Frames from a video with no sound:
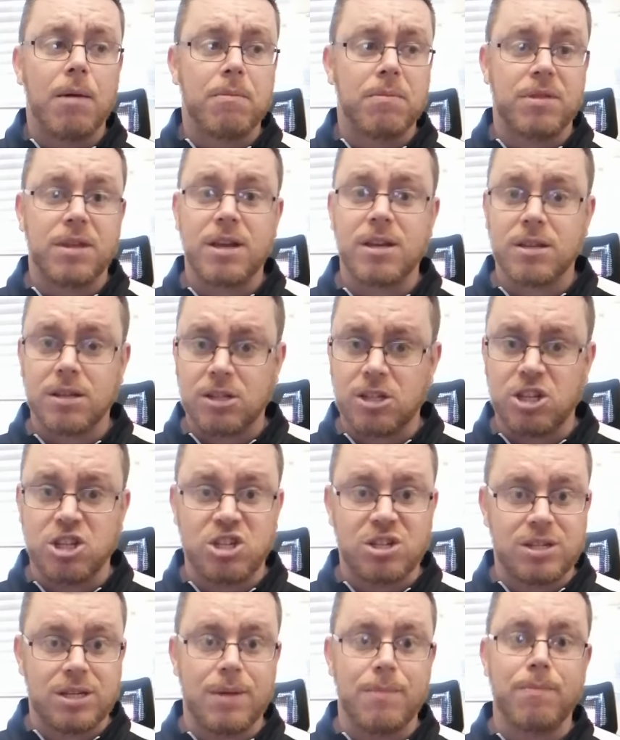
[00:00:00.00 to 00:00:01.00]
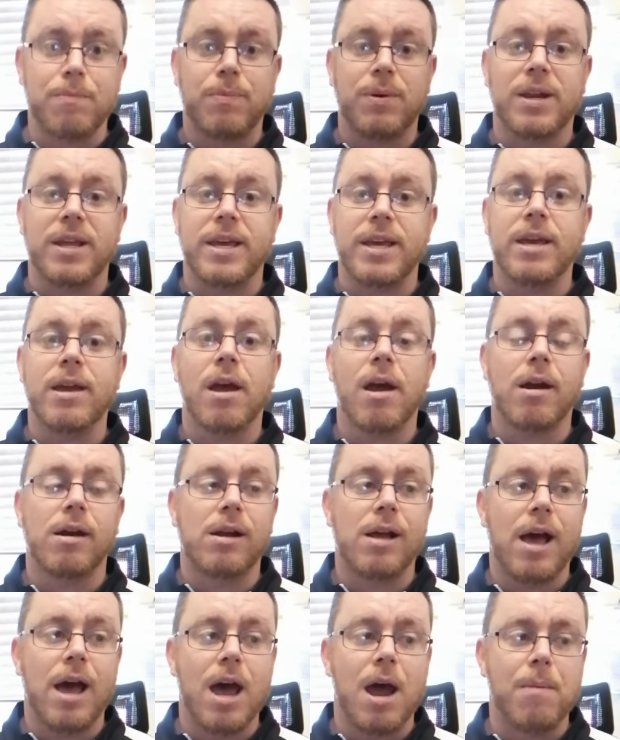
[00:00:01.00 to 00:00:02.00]
These are just simply
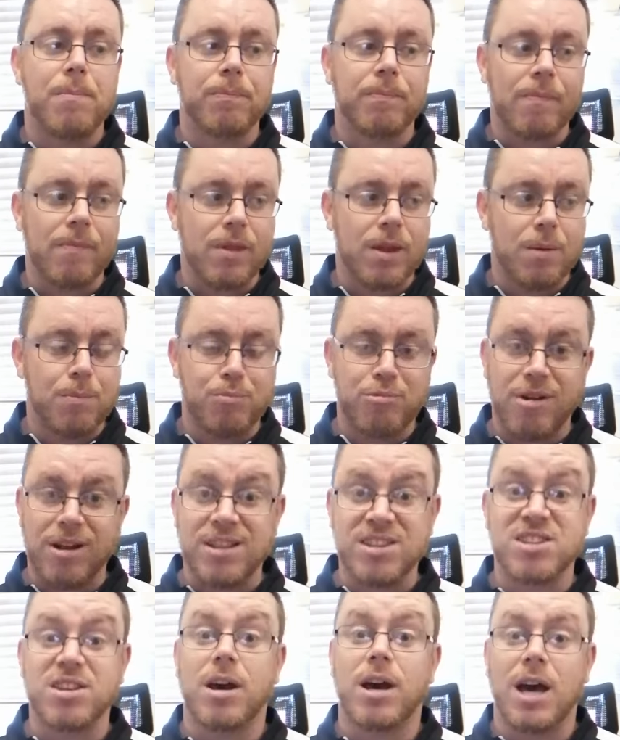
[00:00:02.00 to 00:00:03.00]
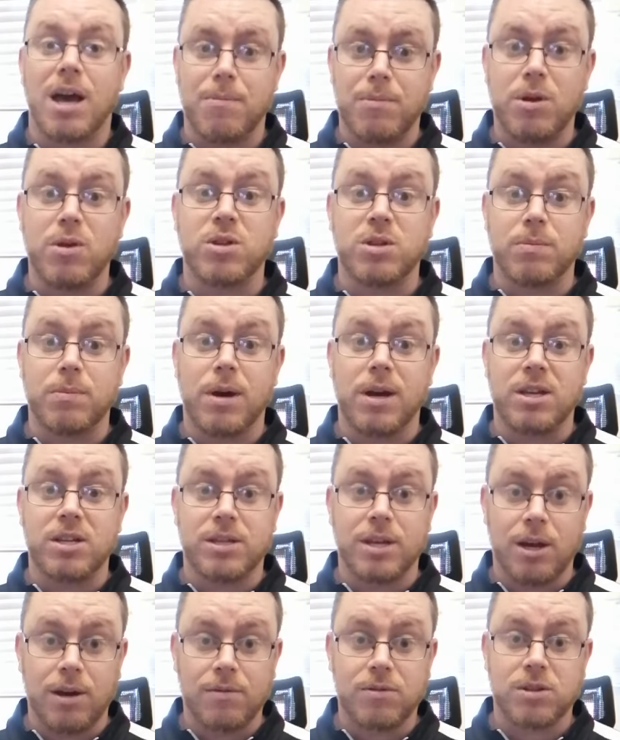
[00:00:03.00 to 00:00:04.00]
brands that I'm using
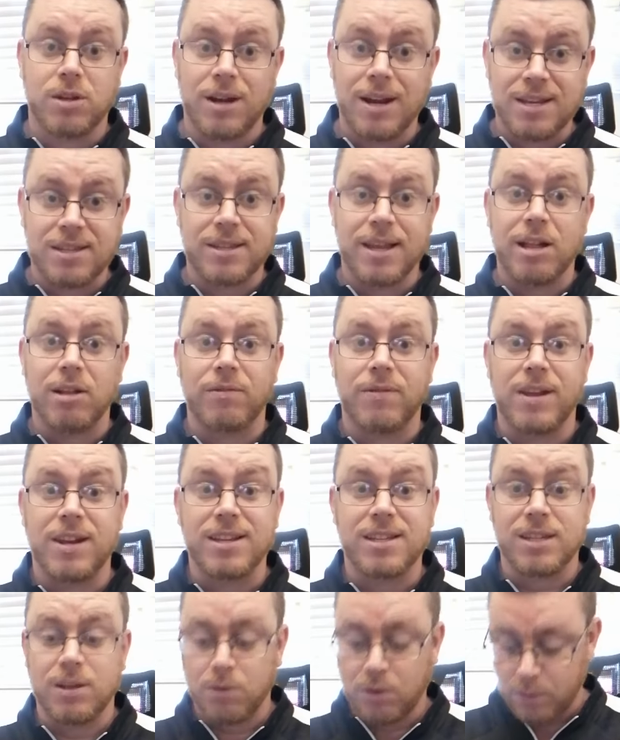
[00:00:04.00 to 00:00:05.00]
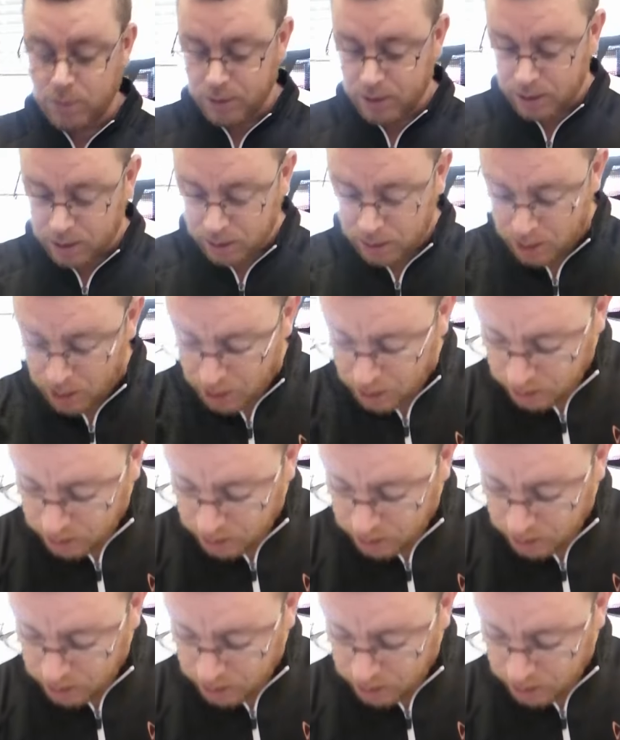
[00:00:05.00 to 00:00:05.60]
myself. So let's delve in and see what we've got.